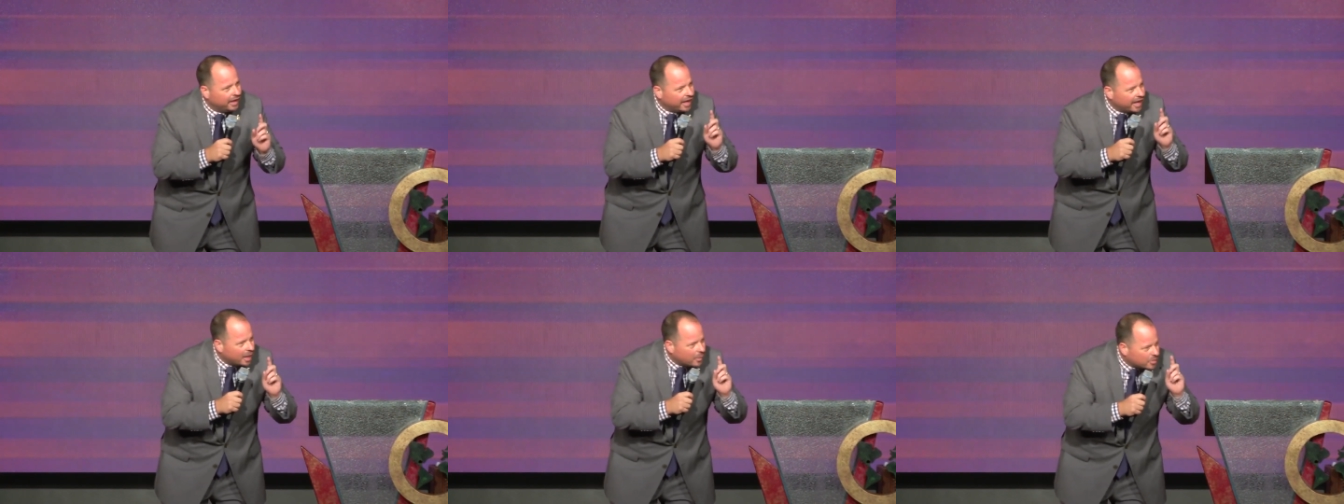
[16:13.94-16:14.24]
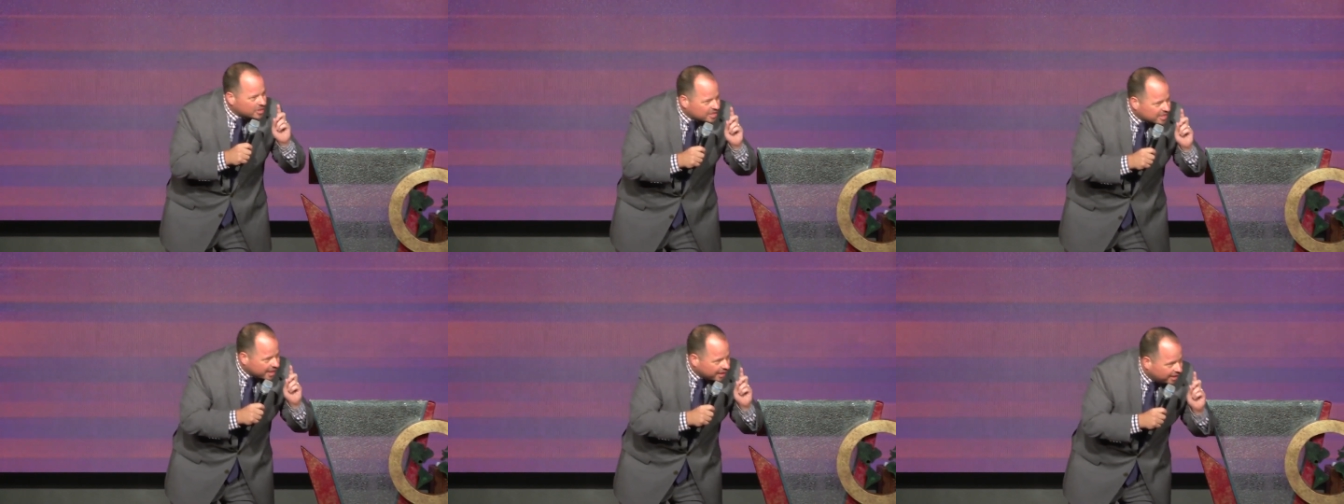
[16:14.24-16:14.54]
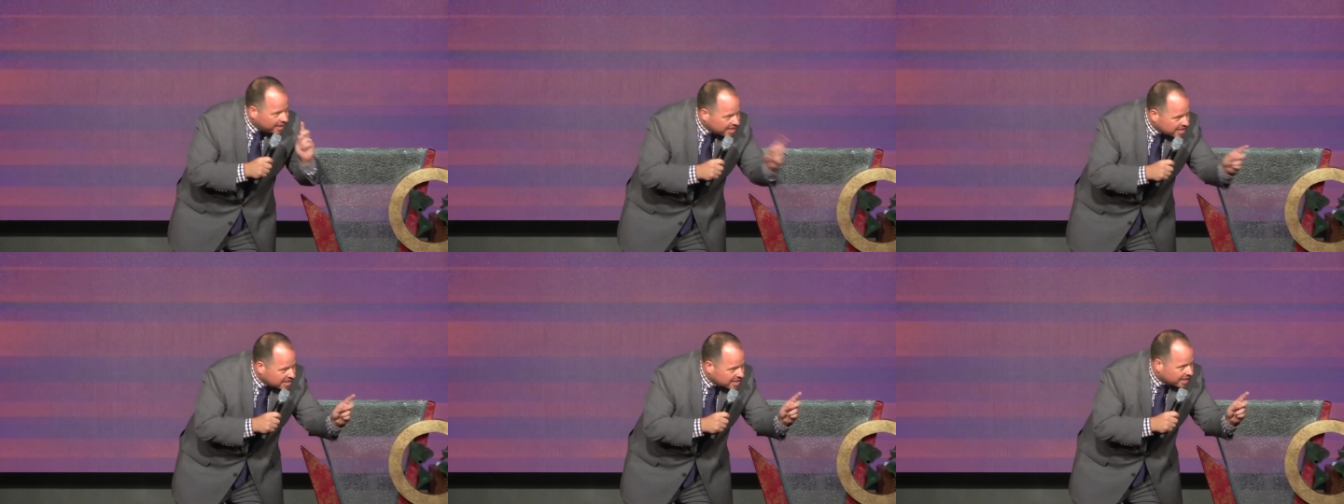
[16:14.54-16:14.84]
and I would say,
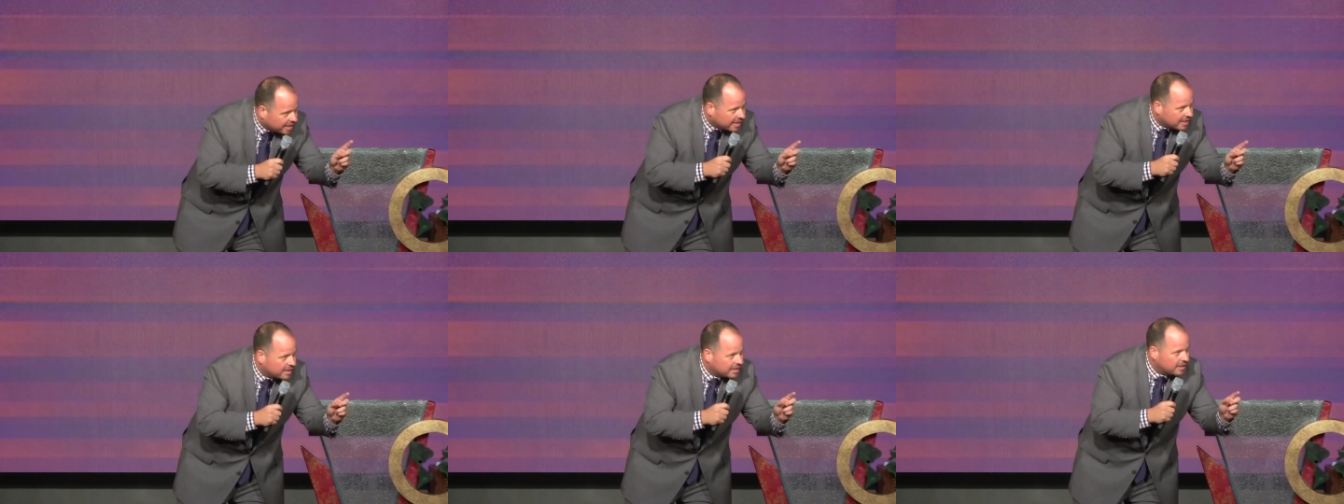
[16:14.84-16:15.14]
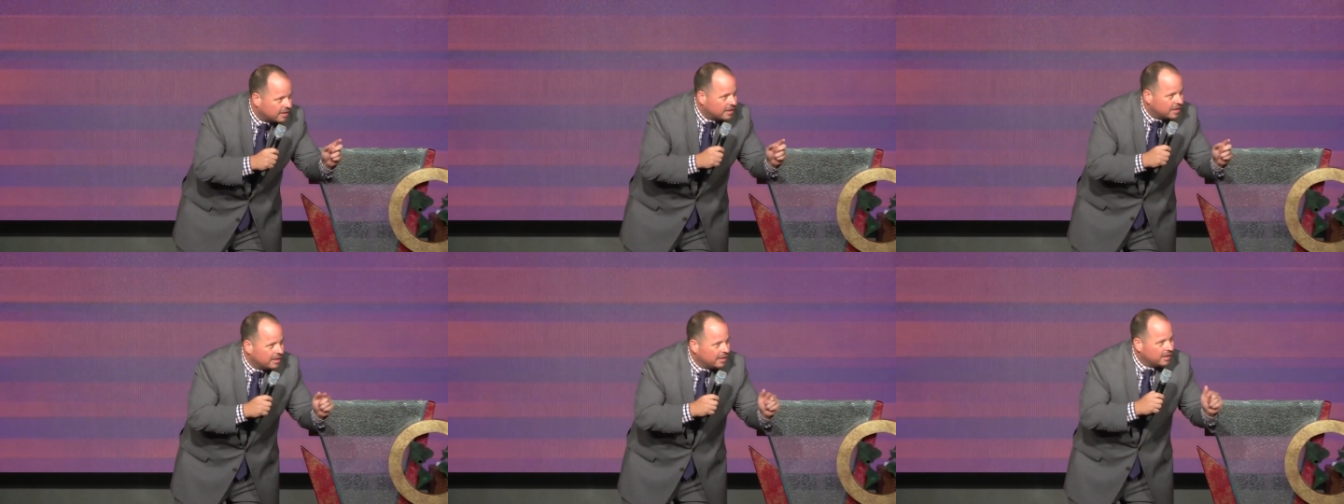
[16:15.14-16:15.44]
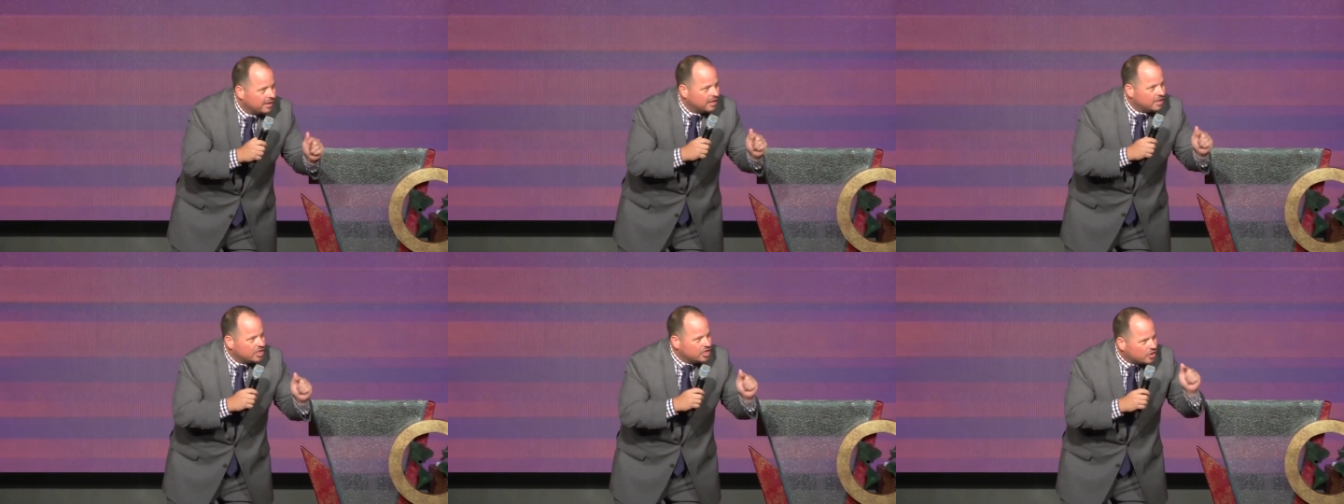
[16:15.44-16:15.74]
Listen,
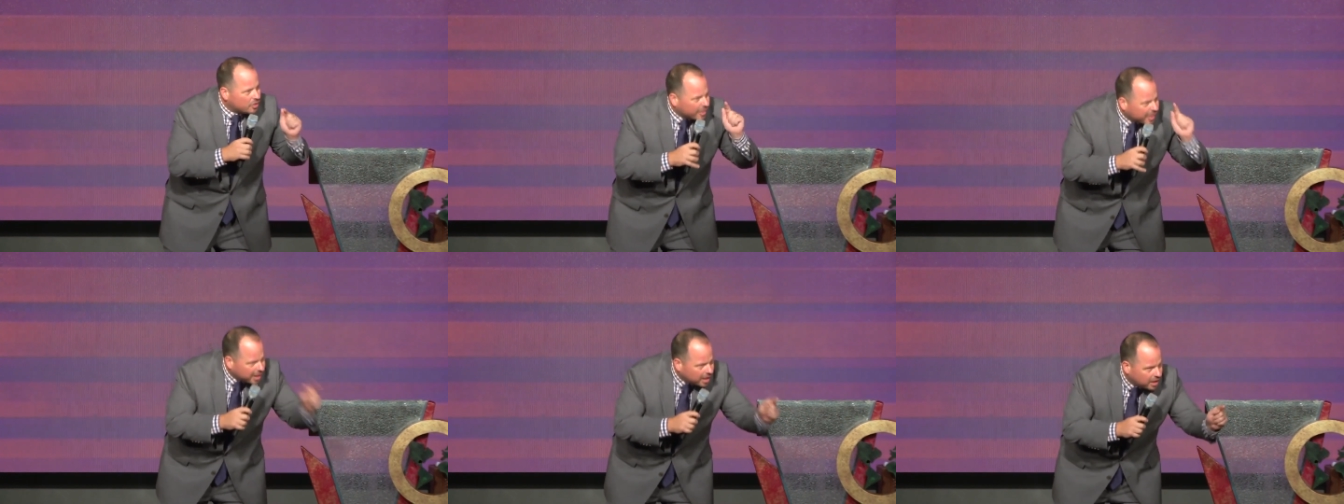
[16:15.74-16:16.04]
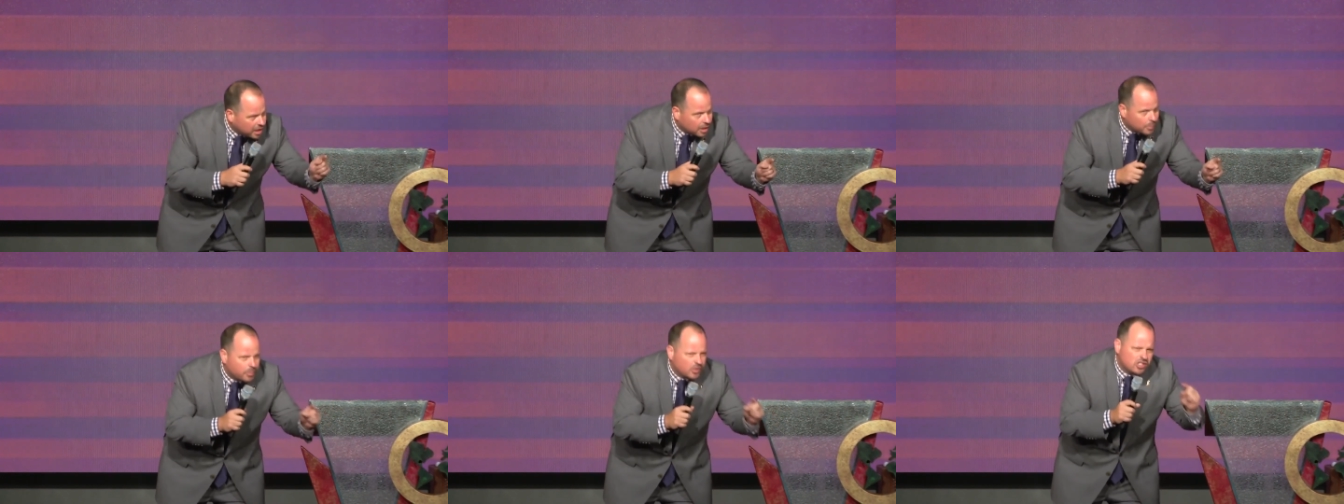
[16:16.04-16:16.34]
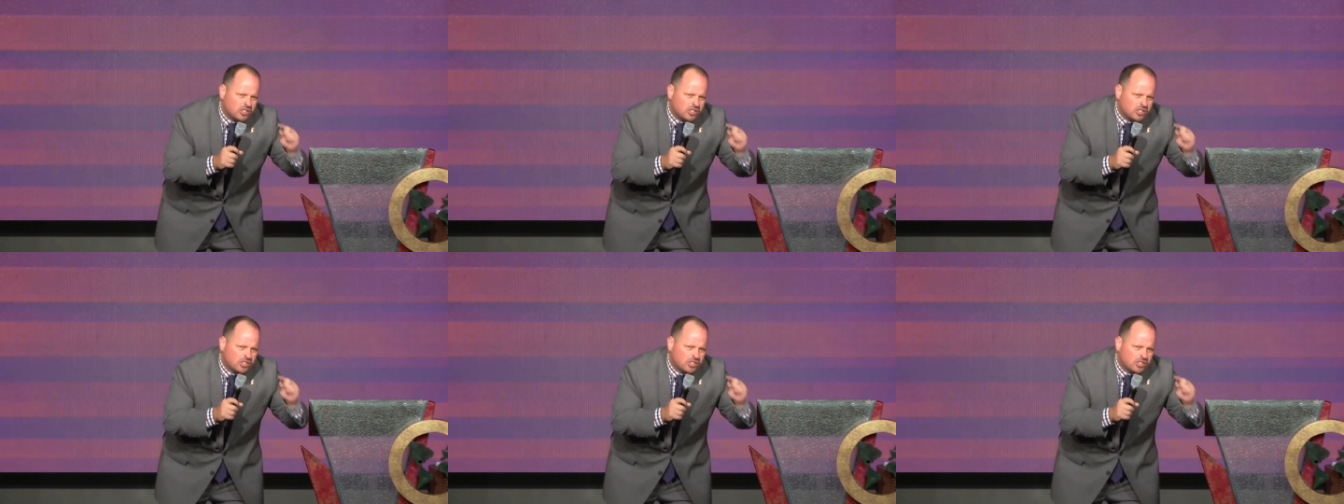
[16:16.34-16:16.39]
you're here,